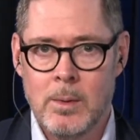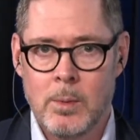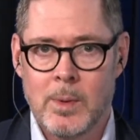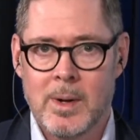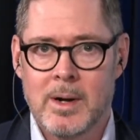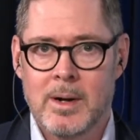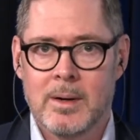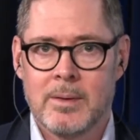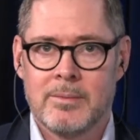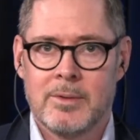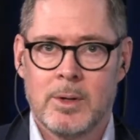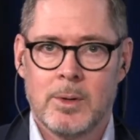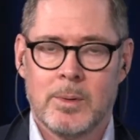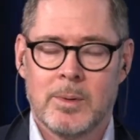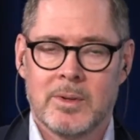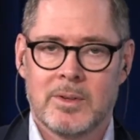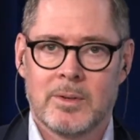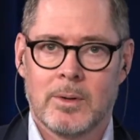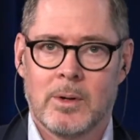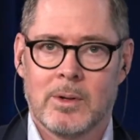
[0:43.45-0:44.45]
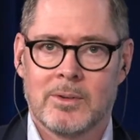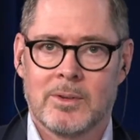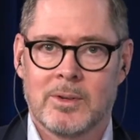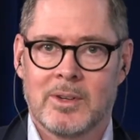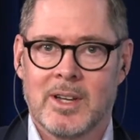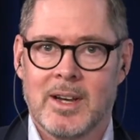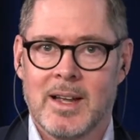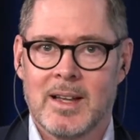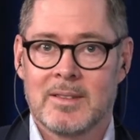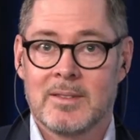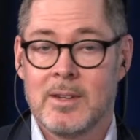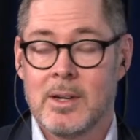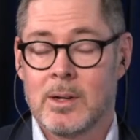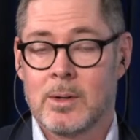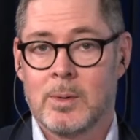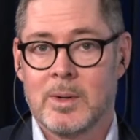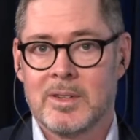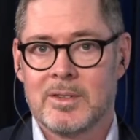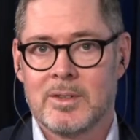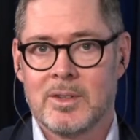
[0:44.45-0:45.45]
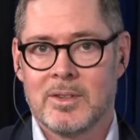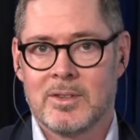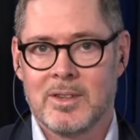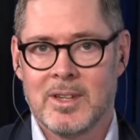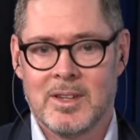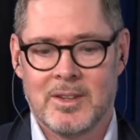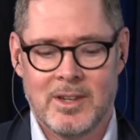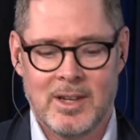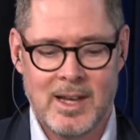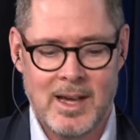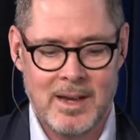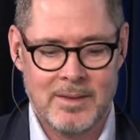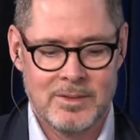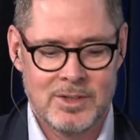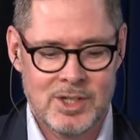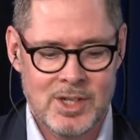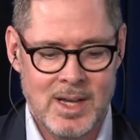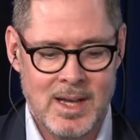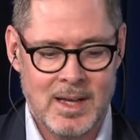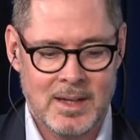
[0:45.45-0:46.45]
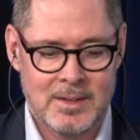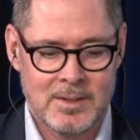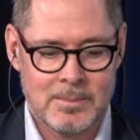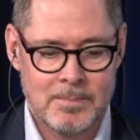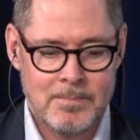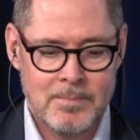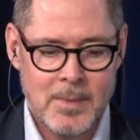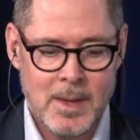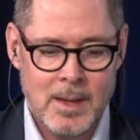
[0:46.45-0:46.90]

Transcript: where viewers also can ask their questions in the live chat.